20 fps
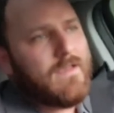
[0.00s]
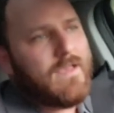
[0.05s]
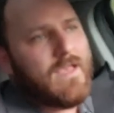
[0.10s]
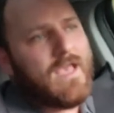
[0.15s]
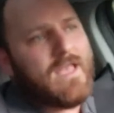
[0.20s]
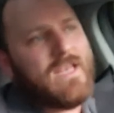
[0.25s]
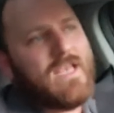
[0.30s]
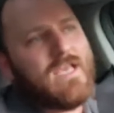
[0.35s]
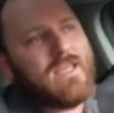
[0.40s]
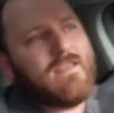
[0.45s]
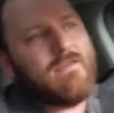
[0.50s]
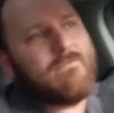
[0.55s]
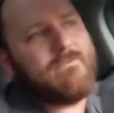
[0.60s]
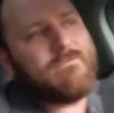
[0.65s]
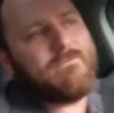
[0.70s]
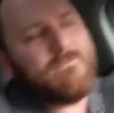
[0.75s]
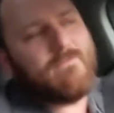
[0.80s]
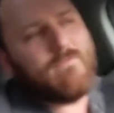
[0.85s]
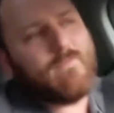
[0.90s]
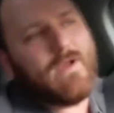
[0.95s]
any of the
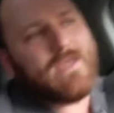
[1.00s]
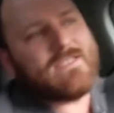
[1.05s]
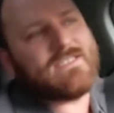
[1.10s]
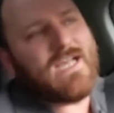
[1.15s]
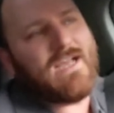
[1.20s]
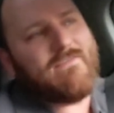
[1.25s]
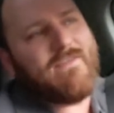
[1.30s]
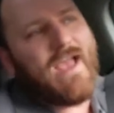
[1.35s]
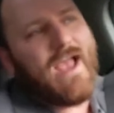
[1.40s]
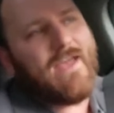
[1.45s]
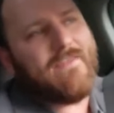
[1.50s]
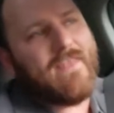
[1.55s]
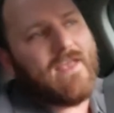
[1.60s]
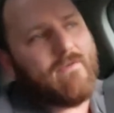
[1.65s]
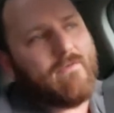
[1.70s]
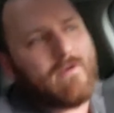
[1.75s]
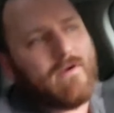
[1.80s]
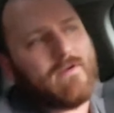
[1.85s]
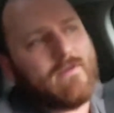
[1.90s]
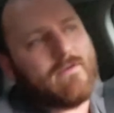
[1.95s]
rigs I've had
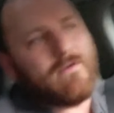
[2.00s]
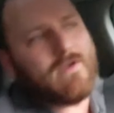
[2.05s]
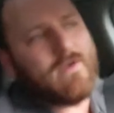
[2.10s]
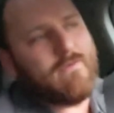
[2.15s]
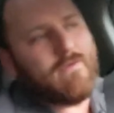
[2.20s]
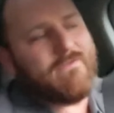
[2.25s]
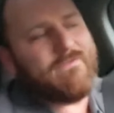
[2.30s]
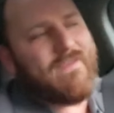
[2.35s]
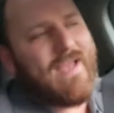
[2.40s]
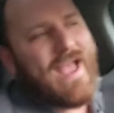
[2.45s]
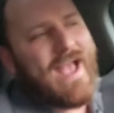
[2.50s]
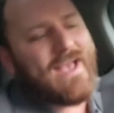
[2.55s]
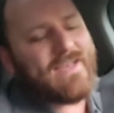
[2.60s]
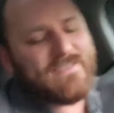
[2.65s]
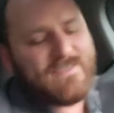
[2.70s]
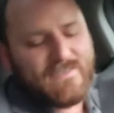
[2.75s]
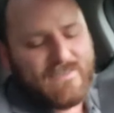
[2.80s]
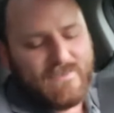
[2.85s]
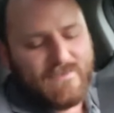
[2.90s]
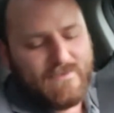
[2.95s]
that were
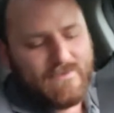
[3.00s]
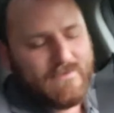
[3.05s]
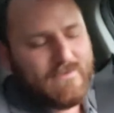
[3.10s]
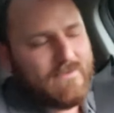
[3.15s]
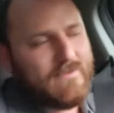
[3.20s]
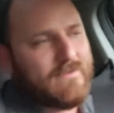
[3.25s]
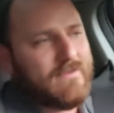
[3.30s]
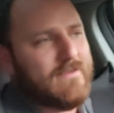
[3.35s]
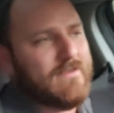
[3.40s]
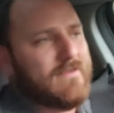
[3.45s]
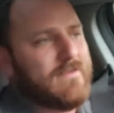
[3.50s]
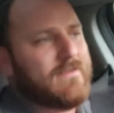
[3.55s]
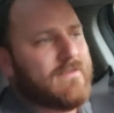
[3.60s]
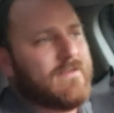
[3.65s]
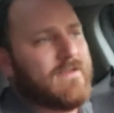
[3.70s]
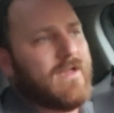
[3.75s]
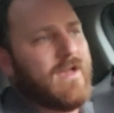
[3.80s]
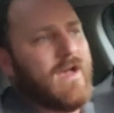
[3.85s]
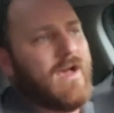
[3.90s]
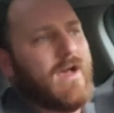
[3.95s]
fast,
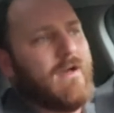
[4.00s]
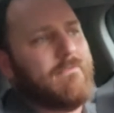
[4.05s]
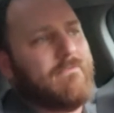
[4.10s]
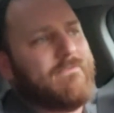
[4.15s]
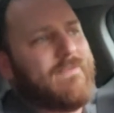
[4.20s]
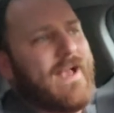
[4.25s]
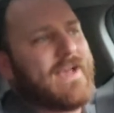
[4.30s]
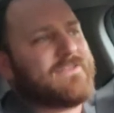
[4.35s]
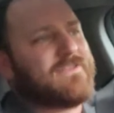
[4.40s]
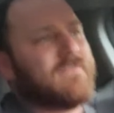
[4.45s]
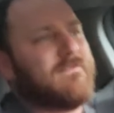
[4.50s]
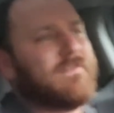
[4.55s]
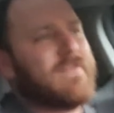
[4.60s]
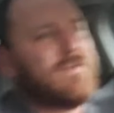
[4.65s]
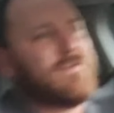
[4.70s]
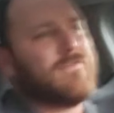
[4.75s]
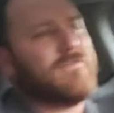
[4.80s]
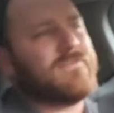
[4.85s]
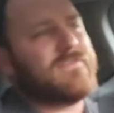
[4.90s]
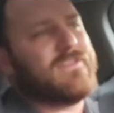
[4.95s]
faster
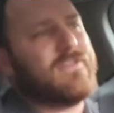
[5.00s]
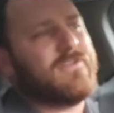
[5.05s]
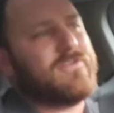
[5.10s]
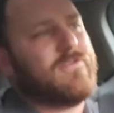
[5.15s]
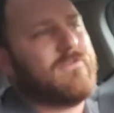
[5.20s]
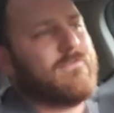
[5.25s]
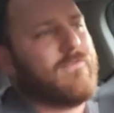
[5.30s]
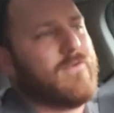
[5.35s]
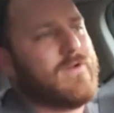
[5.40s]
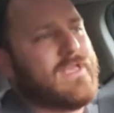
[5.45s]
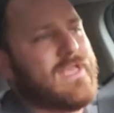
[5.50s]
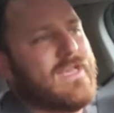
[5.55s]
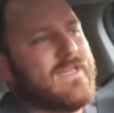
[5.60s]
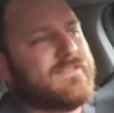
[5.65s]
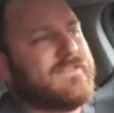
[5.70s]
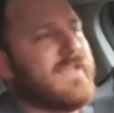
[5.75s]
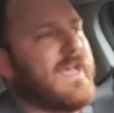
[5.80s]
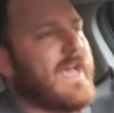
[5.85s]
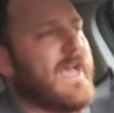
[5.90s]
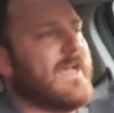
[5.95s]
vehicles,
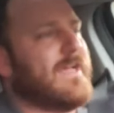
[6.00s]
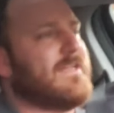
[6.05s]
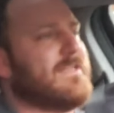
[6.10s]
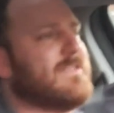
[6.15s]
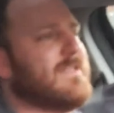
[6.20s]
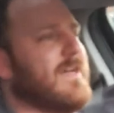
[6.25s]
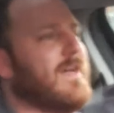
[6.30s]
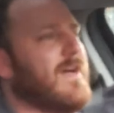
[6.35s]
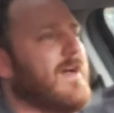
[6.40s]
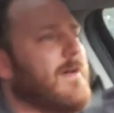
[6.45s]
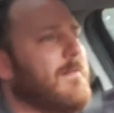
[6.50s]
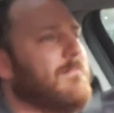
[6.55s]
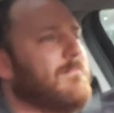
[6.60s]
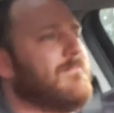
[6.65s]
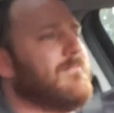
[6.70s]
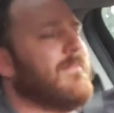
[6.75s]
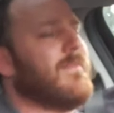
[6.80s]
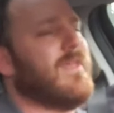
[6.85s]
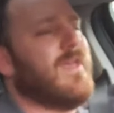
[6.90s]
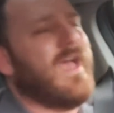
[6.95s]
240SX,
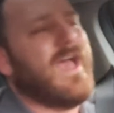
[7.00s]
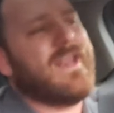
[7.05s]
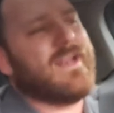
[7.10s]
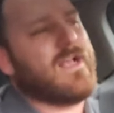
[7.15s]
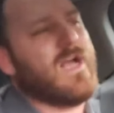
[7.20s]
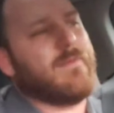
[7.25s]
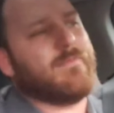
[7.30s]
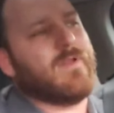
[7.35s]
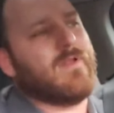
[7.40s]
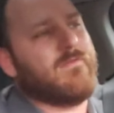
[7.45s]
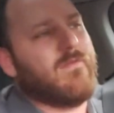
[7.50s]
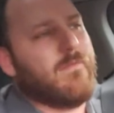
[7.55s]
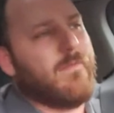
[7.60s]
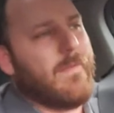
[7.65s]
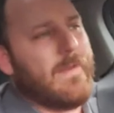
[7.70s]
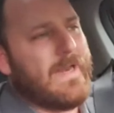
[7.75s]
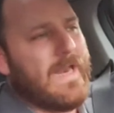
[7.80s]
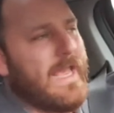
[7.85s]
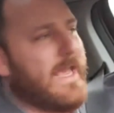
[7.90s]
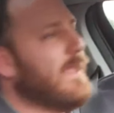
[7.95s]
had a couple of them in
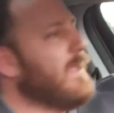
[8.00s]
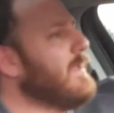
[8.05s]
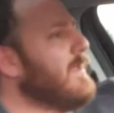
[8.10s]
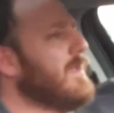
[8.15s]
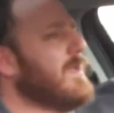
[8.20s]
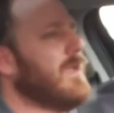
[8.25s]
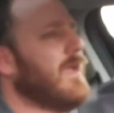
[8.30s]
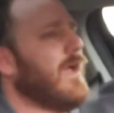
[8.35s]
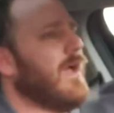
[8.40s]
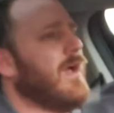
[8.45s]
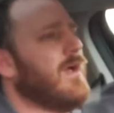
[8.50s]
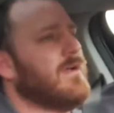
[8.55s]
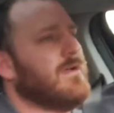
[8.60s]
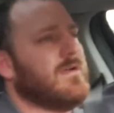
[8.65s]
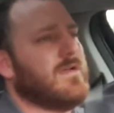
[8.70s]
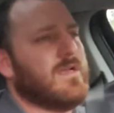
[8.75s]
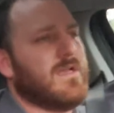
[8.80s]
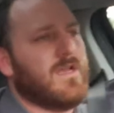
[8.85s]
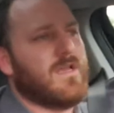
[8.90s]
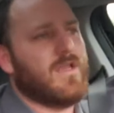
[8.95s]
my day.
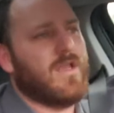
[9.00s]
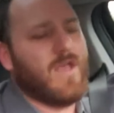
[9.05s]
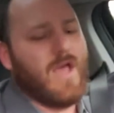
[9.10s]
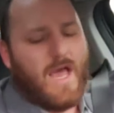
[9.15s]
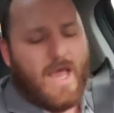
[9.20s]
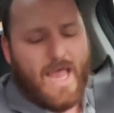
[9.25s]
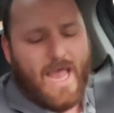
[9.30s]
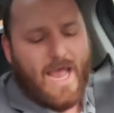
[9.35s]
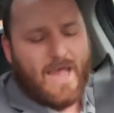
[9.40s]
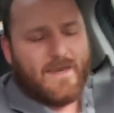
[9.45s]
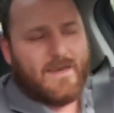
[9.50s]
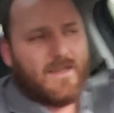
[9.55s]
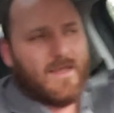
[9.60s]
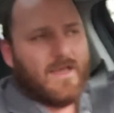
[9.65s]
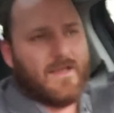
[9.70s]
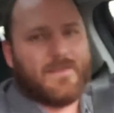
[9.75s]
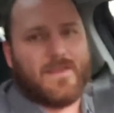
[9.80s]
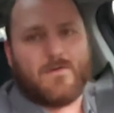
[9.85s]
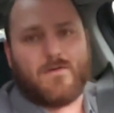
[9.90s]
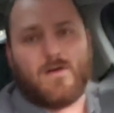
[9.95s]
I had
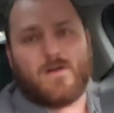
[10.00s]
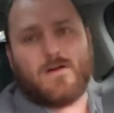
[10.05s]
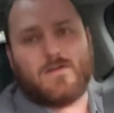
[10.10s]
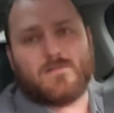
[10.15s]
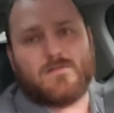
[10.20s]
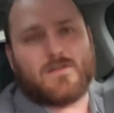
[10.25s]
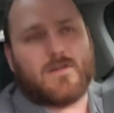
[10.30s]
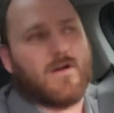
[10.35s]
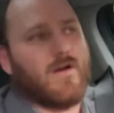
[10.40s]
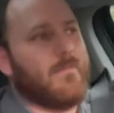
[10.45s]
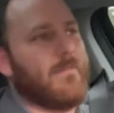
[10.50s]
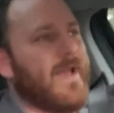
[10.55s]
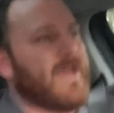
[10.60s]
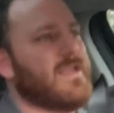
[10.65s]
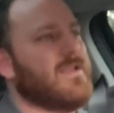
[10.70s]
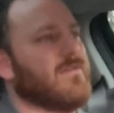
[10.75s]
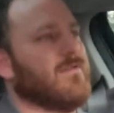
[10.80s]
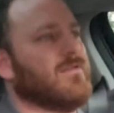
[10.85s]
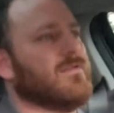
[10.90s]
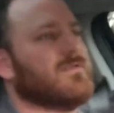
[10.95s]
they're all
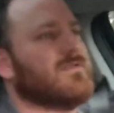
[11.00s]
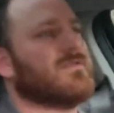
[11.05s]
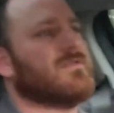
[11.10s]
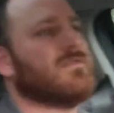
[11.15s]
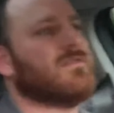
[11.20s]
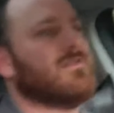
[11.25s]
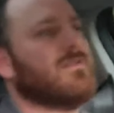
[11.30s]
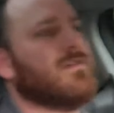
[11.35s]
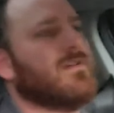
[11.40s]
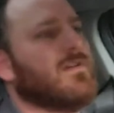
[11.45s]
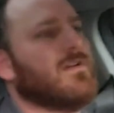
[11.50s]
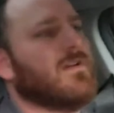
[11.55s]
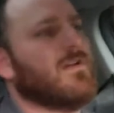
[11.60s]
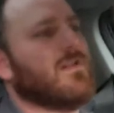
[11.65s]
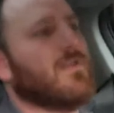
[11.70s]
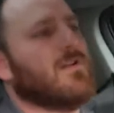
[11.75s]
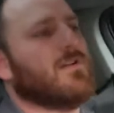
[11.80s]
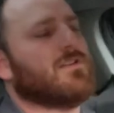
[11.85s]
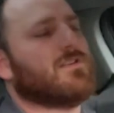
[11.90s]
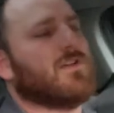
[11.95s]
manuals,
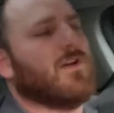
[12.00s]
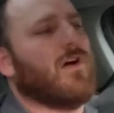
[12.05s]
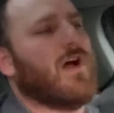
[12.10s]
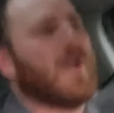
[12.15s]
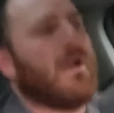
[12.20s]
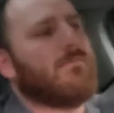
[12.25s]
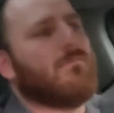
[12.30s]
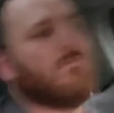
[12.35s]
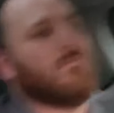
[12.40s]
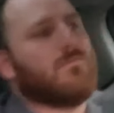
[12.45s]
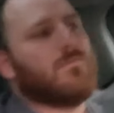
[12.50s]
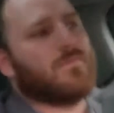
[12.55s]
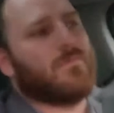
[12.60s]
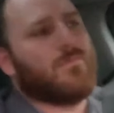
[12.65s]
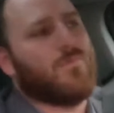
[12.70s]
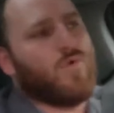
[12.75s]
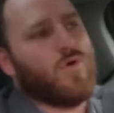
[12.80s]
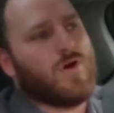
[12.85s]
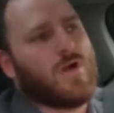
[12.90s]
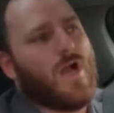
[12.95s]
so
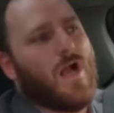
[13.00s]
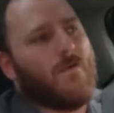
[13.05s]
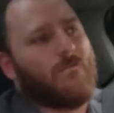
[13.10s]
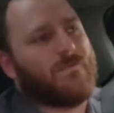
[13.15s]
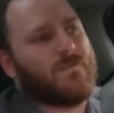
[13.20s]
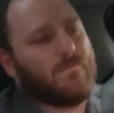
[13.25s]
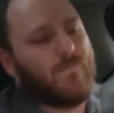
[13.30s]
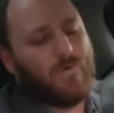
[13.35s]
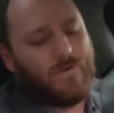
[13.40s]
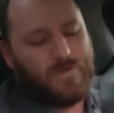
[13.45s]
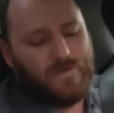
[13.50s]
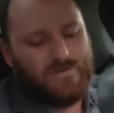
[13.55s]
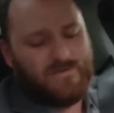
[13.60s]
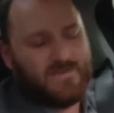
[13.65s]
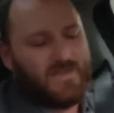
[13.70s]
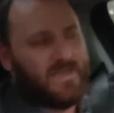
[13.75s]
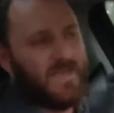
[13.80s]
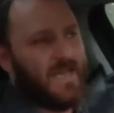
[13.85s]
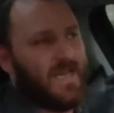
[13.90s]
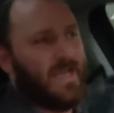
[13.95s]
I'm more comfortable
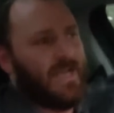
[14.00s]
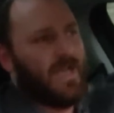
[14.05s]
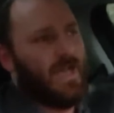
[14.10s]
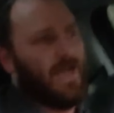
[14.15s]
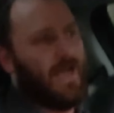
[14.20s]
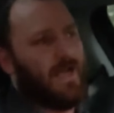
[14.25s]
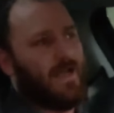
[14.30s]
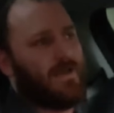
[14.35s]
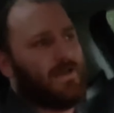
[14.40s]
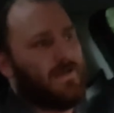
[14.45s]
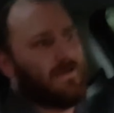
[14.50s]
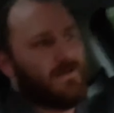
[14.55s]
using a